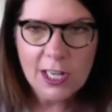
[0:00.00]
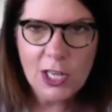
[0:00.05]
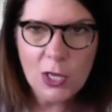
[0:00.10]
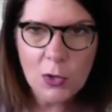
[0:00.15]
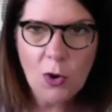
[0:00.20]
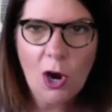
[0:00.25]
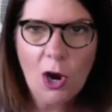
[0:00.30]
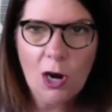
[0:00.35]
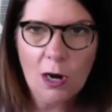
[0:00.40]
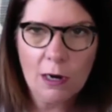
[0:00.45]

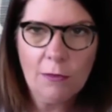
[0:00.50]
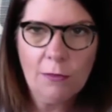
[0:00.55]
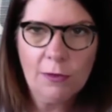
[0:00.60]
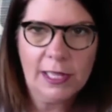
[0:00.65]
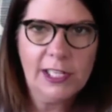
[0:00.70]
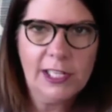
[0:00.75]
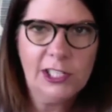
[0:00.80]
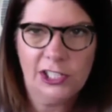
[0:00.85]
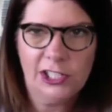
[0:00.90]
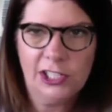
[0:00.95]
You are a
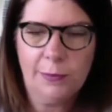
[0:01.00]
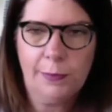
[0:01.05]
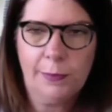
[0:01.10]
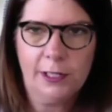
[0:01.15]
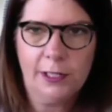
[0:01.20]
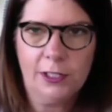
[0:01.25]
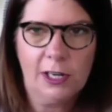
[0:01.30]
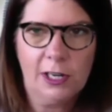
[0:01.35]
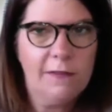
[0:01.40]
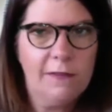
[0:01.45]
relationship
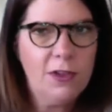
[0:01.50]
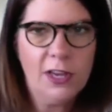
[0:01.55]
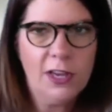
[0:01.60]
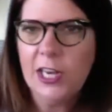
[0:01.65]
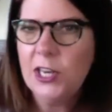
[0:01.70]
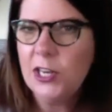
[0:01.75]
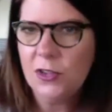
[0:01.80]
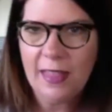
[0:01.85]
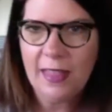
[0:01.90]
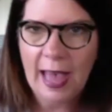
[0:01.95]
builder. If you
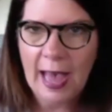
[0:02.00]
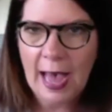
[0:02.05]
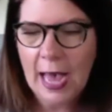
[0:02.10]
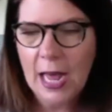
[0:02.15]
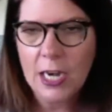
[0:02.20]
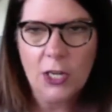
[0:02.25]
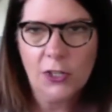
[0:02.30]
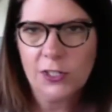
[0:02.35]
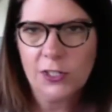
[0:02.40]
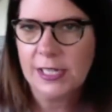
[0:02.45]
can do
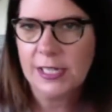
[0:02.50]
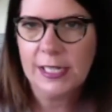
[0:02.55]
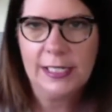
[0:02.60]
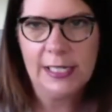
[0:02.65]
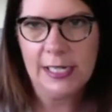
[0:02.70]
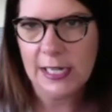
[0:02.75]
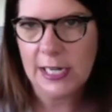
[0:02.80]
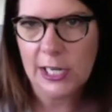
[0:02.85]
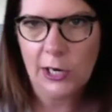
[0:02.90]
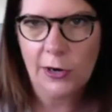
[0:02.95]
that, you'll
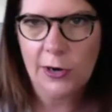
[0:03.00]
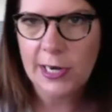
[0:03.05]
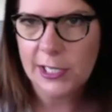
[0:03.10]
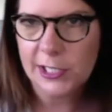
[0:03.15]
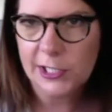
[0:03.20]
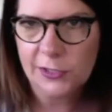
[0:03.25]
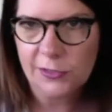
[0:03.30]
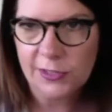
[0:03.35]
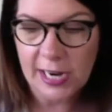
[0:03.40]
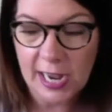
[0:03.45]
succeed in our
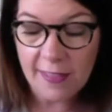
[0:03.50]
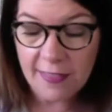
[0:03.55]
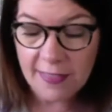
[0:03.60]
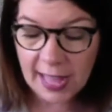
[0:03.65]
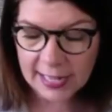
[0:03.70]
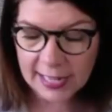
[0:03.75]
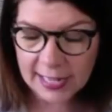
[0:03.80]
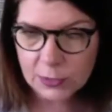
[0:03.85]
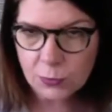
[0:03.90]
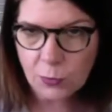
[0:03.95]
industry. And
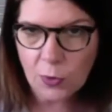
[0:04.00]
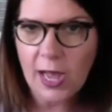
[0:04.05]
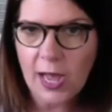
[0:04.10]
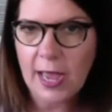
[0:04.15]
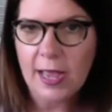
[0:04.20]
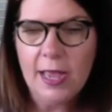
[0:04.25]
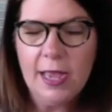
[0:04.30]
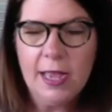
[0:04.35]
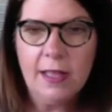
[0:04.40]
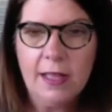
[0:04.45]
that's
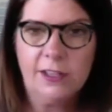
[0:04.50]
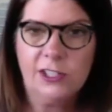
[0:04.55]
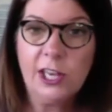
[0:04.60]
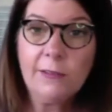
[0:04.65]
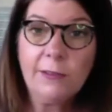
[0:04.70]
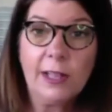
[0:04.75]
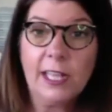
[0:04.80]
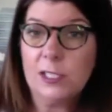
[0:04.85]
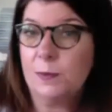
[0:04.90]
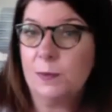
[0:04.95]
why
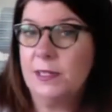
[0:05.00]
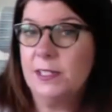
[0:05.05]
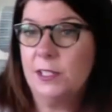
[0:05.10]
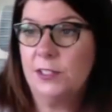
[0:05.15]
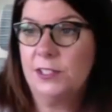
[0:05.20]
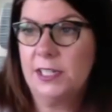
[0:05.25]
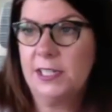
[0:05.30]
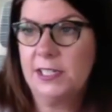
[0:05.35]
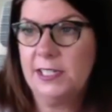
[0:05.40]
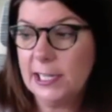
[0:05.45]
Shuffle has been so
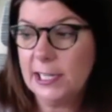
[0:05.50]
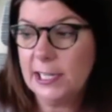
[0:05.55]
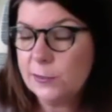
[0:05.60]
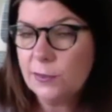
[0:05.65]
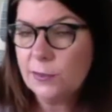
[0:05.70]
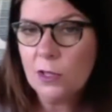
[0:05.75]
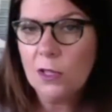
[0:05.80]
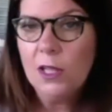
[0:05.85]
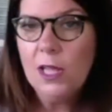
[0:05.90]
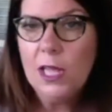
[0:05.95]

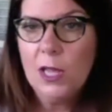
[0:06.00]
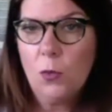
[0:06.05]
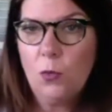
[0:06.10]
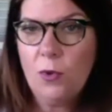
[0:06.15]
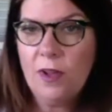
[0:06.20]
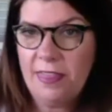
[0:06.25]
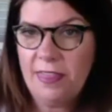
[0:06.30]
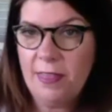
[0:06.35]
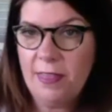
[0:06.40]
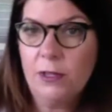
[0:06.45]
successful
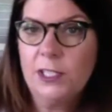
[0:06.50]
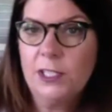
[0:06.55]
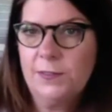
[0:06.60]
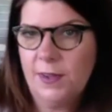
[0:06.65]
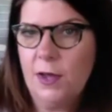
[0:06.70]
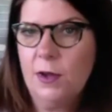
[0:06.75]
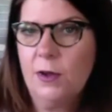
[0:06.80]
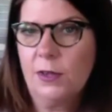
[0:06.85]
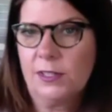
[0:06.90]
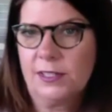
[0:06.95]
with those
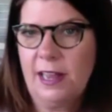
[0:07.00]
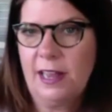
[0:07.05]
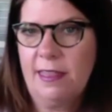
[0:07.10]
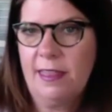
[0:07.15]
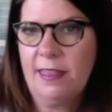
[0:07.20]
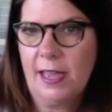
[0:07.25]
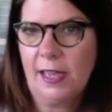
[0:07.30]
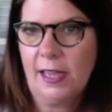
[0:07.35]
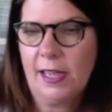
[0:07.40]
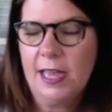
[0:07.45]
folks, I
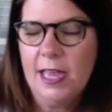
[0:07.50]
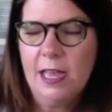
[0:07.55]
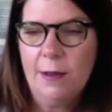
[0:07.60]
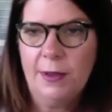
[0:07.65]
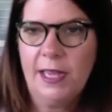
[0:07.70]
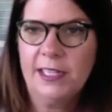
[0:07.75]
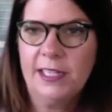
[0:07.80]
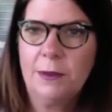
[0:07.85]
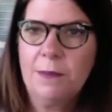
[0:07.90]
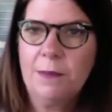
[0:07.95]
think,
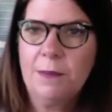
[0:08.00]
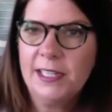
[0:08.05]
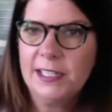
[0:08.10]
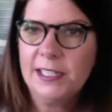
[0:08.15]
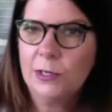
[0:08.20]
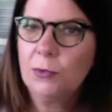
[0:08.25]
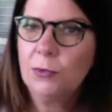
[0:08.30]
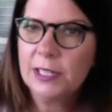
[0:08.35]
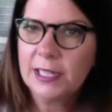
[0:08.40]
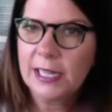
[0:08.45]
because it makes
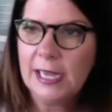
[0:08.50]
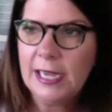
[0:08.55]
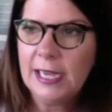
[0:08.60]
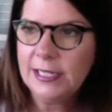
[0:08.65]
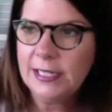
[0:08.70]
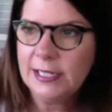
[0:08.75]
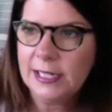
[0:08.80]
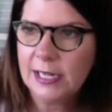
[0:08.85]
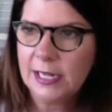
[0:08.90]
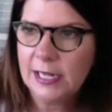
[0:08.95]
it really
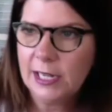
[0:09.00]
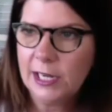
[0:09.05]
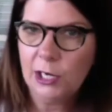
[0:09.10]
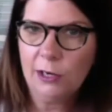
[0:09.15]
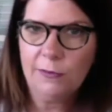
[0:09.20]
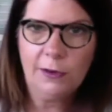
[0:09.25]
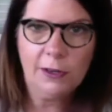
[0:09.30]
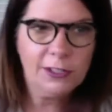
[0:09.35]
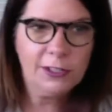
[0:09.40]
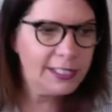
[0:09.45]
easy.
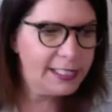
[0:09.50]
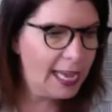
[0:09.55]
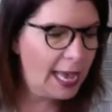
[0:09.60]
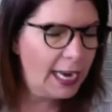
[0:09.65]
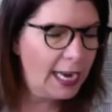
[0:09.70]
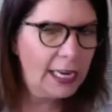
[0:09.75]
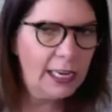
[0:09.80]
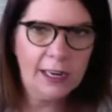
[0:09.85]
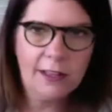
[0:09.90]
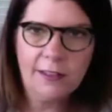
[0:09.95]
If you're
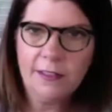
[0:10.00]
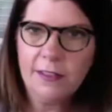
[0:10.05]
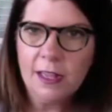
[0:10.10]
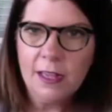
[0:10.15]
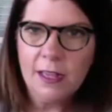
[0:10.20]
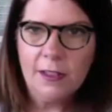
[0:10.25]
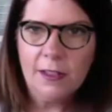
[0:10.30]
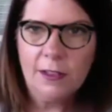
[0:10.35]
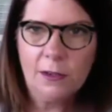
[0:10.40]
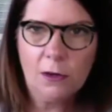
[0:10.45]
standing in
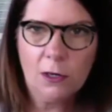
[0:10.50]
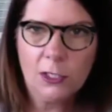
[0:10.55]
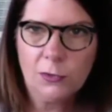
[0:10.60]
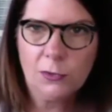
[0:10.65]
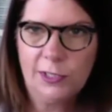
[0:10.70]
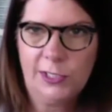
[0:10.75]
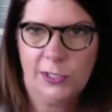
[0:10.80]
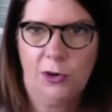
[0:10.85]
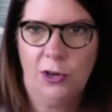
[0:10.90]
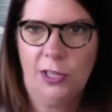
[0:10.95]
the
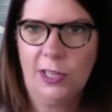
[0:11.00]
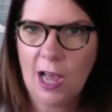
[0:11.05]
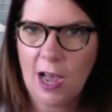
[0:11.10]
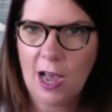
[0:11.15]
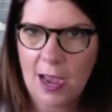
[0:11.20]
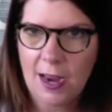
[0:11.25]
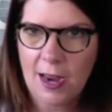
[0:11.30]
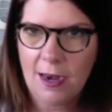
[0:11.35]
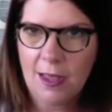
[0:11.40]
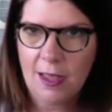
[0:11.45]
grocery store
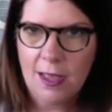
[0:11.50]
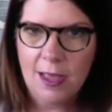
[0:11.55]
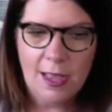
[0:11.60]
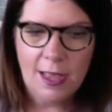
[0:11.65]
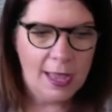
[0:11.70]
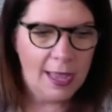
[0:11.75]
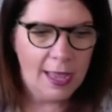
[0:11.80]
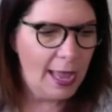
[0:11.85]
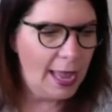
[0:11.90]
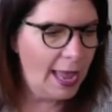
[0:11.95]
line
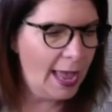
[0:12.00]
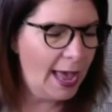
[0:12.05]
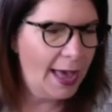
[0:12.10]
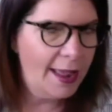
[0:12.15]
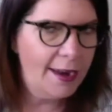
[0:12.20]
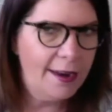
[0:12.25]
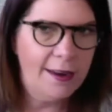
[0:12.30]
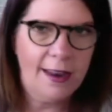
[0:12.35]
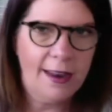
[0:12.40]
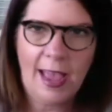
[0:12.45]

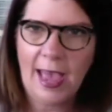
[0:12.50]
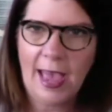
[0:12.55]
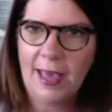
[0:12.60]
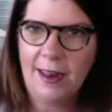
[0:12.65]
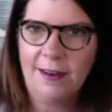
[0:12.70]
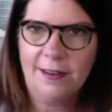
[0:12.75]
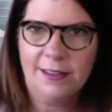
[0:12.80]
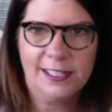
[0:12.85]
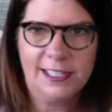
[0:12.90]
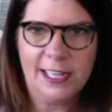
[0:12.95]
and
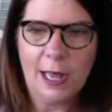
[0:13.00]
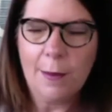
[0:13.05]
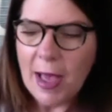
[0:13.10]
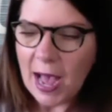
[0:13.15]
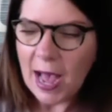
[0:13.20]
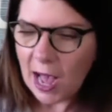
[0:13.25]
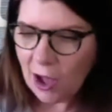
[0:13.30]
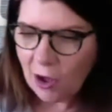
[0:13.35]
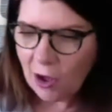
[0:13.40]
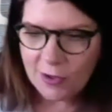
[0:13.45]

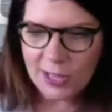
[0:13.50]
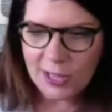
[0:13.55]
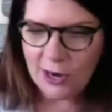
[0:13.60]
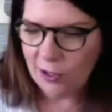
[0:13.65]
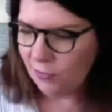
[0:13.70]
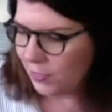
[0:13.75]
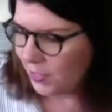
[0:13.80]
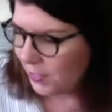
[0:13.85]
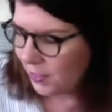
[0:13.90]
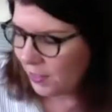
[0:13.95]
somehow,
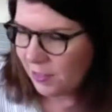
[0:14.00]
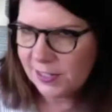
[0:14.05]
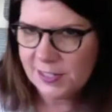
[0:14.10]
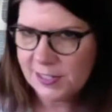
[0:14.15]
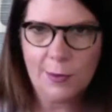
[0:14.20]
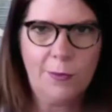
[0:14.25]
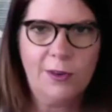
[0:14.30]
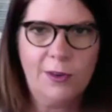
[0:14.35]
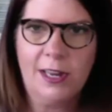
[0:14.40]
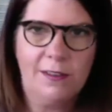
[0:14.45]

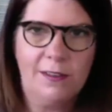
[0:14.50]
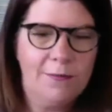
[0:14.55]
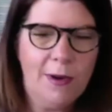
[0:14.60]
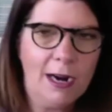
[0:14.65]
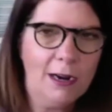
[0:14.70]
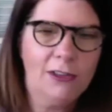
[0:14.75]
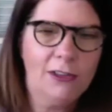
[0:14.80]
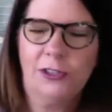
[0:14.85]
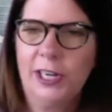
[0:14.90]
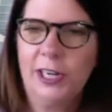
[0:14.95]
someone
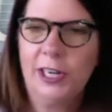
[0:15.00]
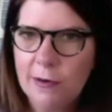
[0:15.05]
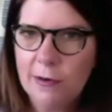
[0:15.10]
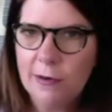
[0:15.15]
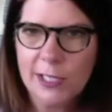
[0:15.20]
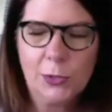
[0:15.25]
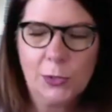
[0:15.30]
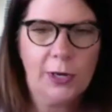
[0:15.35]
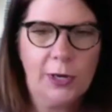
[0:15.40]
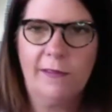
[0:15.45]
admires your
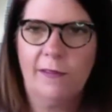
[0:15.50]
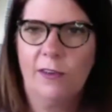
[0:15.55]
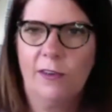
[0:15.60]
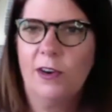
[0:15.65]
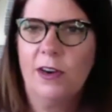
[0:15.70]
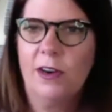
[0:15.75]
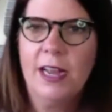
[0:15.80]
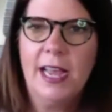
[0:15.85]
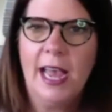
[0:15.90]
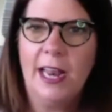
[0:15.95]
earrings or
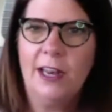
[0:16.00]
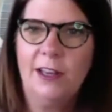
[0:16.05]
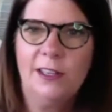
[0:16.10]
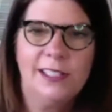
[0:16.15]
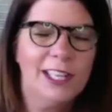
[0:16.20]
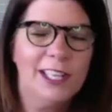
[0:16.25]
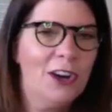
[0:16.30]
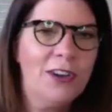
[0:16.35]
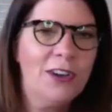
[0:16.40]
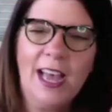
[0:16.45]
whatever, and you
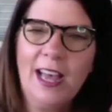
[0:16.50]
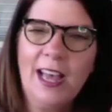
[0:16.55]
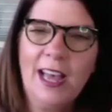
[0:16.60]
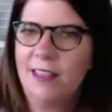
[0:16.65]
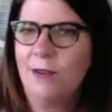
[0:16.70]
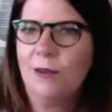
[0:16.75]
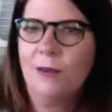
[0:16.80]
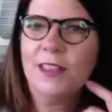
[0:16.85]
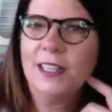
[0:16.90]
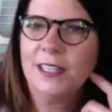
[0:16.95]
say, oh yeah,
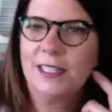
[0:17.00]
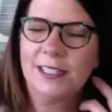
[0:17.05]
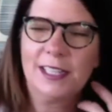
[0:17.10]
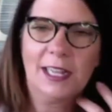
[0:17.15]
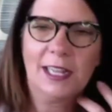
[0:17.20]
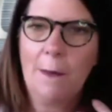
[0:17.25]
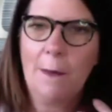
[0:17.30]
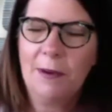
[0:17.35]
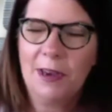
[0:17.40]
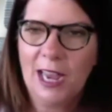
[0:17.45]
well, this is a
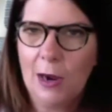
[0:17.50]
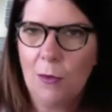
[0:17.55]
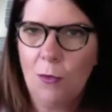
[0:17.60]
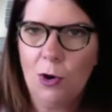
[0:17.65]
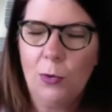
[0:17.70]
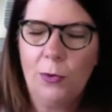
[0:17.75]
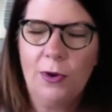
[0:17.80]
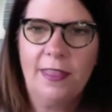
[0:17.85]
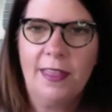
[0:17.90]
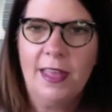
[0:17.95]
company I
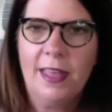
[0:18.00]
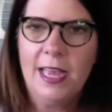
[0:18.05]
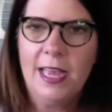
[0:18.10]
work with.